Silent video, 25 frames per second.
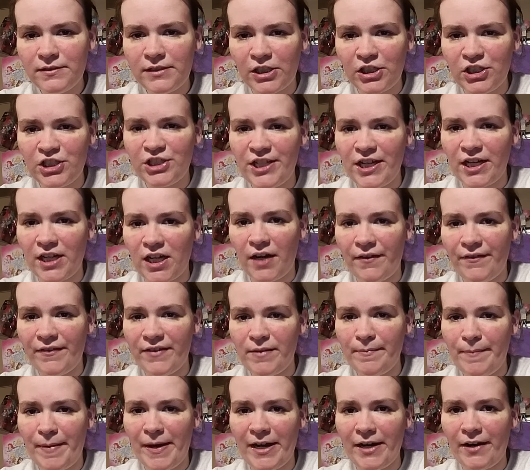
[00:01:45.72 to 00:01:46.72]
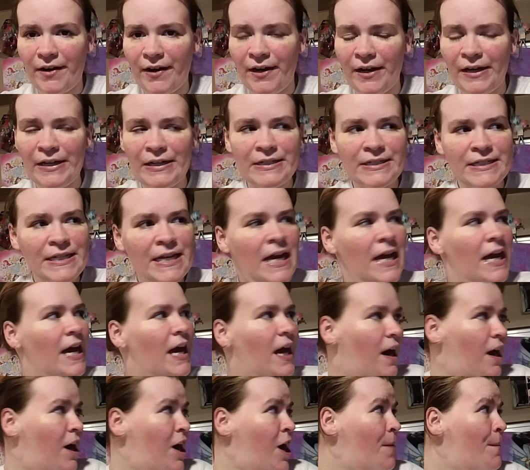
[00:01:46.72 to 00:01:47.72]
there's Chekhov in the background.
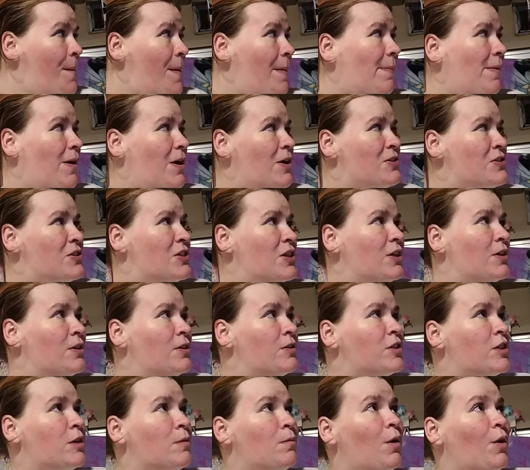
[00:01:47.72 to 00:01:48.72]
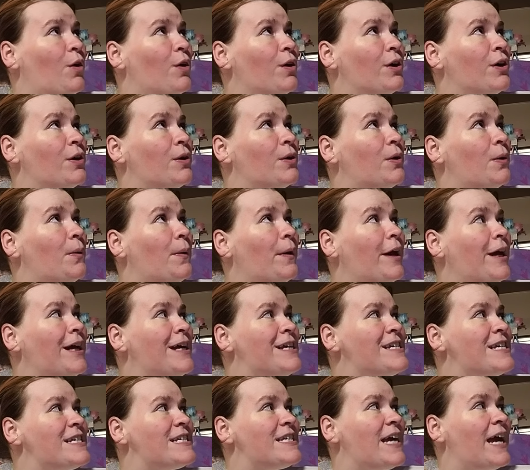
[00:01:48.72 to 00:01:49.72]
Um, I'm also tomorrow going
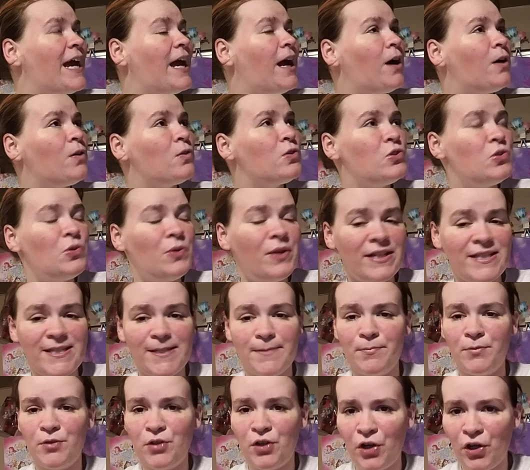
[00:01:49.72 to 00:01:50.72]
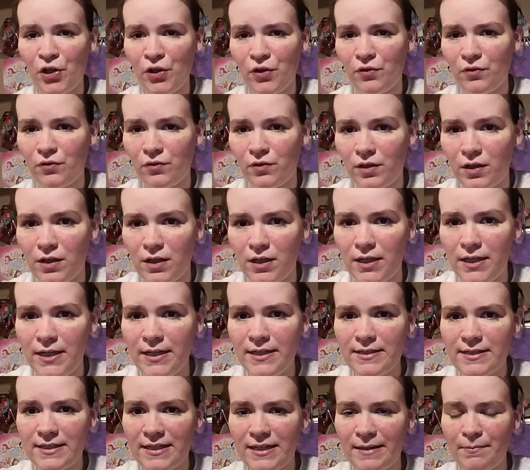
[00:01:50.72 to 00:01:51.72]
into town to get some curtain
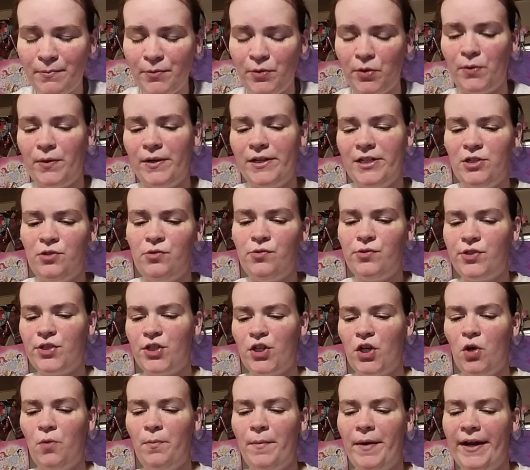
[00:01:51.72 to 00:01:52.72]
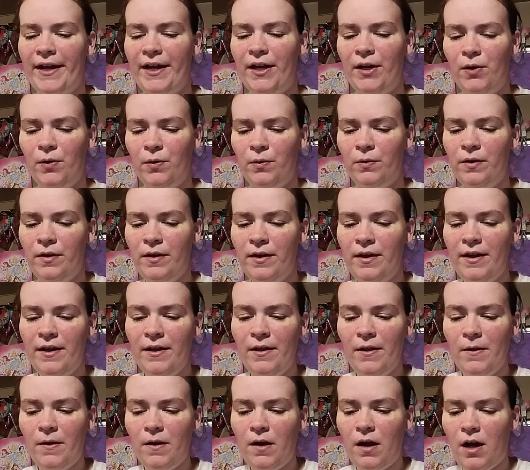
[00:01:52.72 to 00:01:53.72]
rods and I'm going to sew my own,
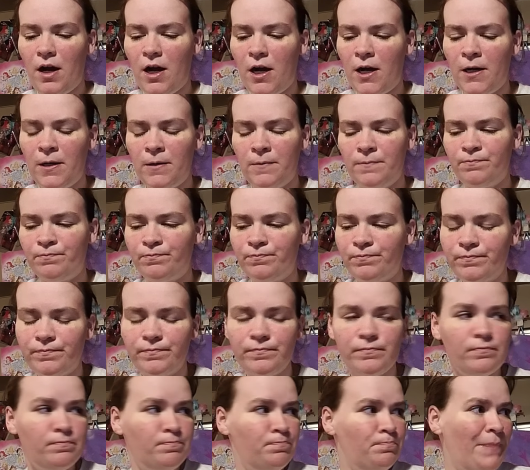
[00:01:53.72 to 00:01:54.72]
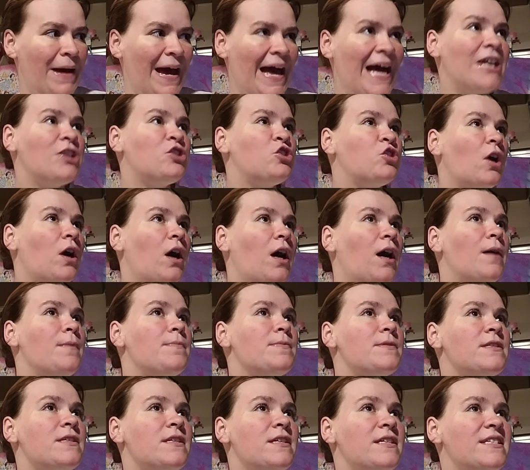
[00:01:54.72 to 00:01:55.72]
um,
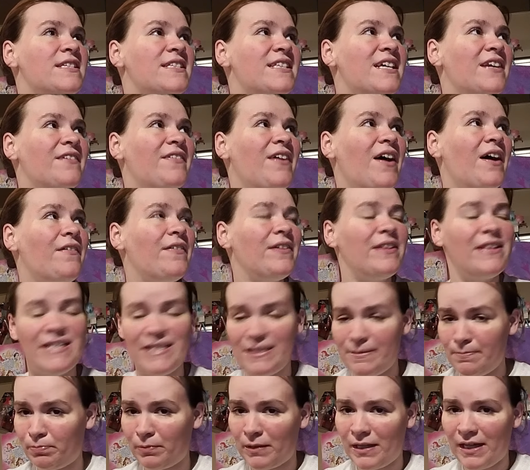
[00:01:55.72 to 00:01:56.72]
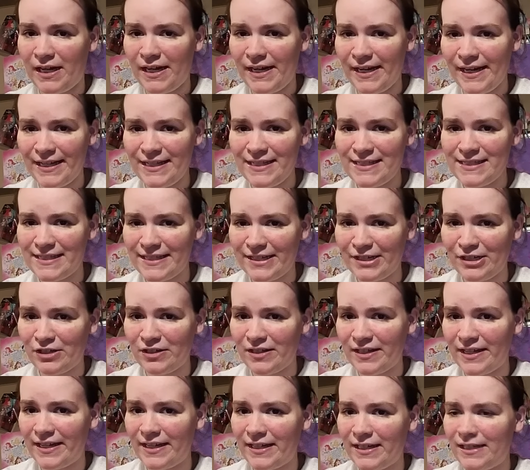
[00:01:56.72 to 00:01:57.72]
backdrops instead of having these blinds that
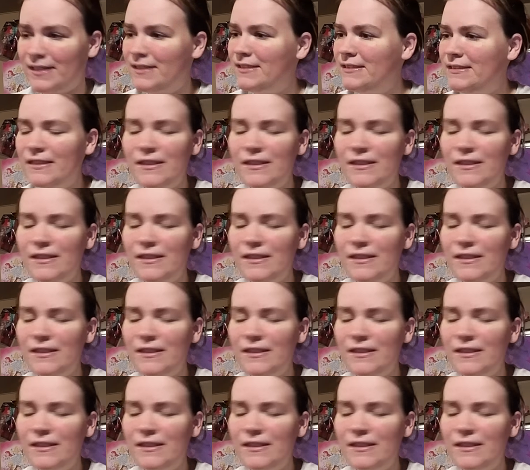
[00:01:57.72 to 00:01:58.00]
are like